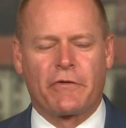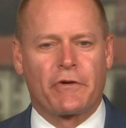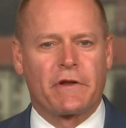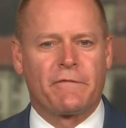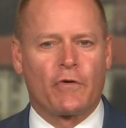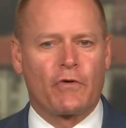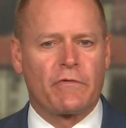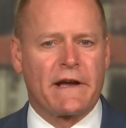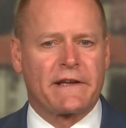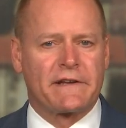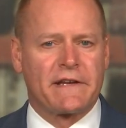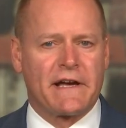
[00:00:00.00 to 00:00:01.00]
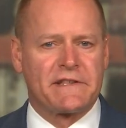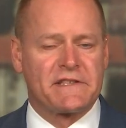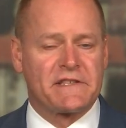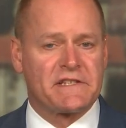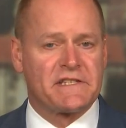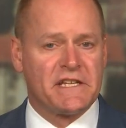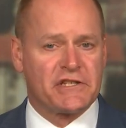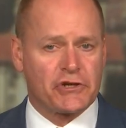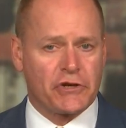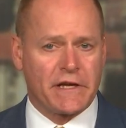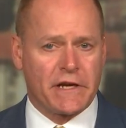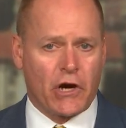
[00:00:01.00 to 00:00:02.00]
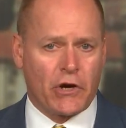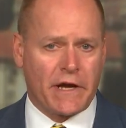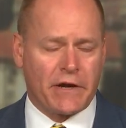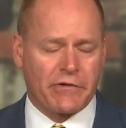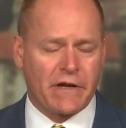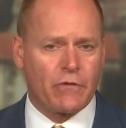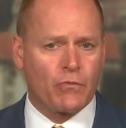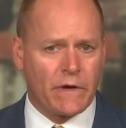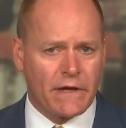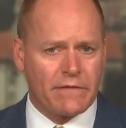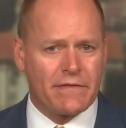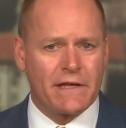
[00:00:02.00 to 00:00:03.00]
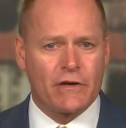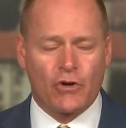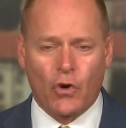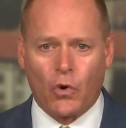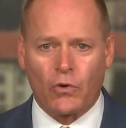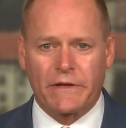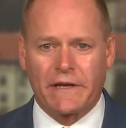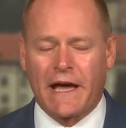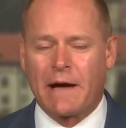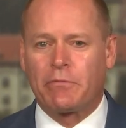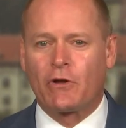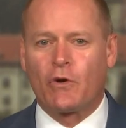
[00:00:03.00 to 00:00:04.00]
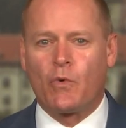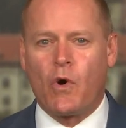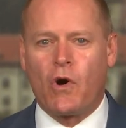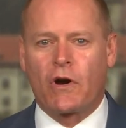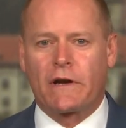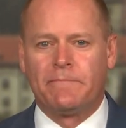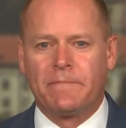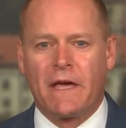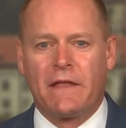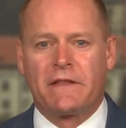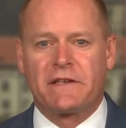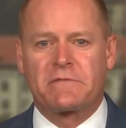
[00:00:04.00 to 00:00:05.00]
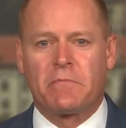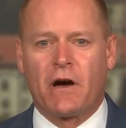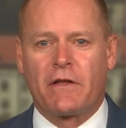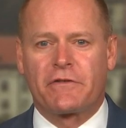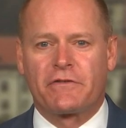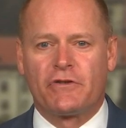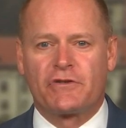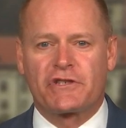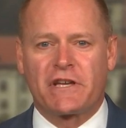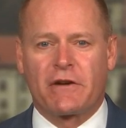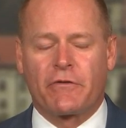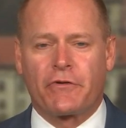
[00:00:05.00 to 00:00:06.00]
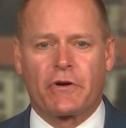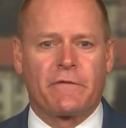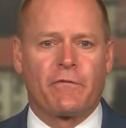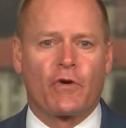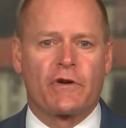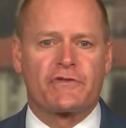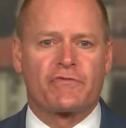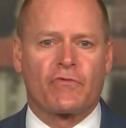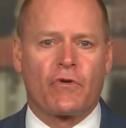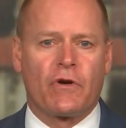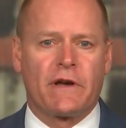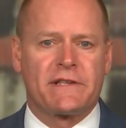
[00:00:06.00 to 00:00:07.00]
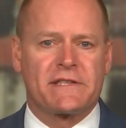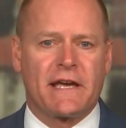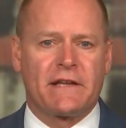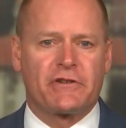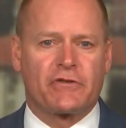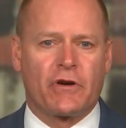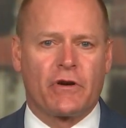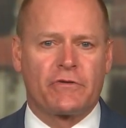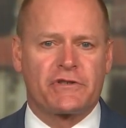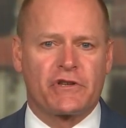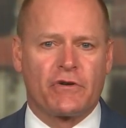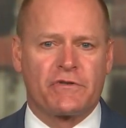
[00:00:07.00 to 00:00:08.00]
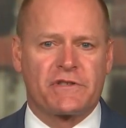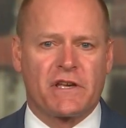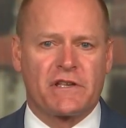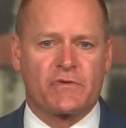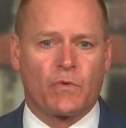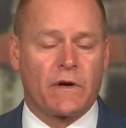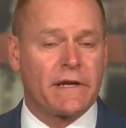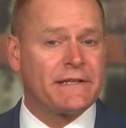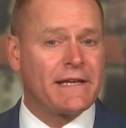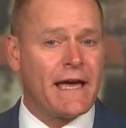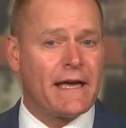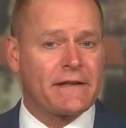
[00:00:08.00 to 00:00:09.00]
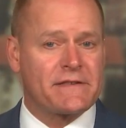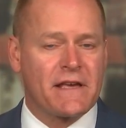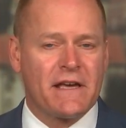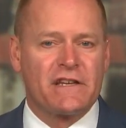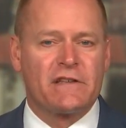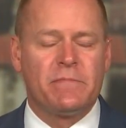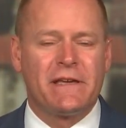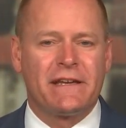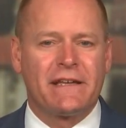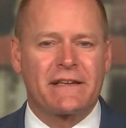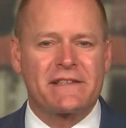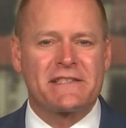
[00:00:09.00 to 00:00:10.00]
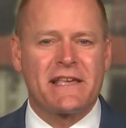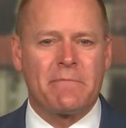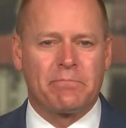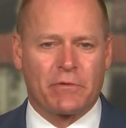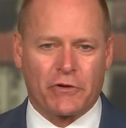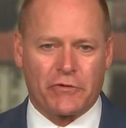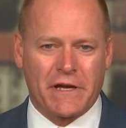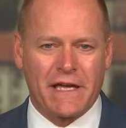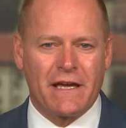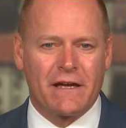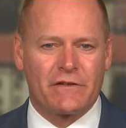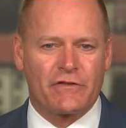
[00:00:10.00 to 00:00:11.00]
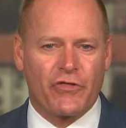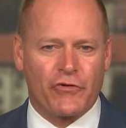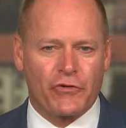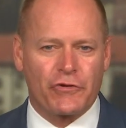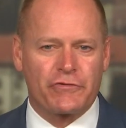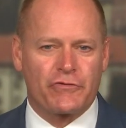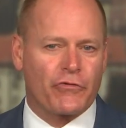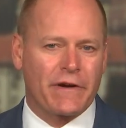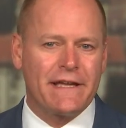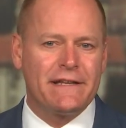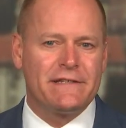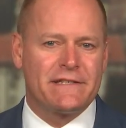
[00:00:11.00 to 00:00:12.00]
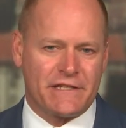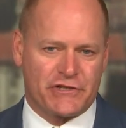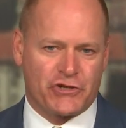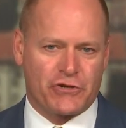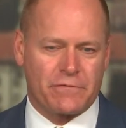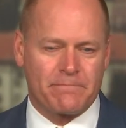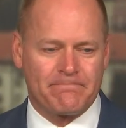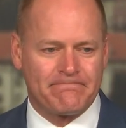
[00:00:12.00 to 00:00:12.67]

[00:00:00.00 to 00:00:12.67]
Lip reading: 34 recognizes a teacher in our area with the Golden Apple Award. This month, News Channel 34's Roy Santacros shows us what it takes to be an exemplary third grade teacher.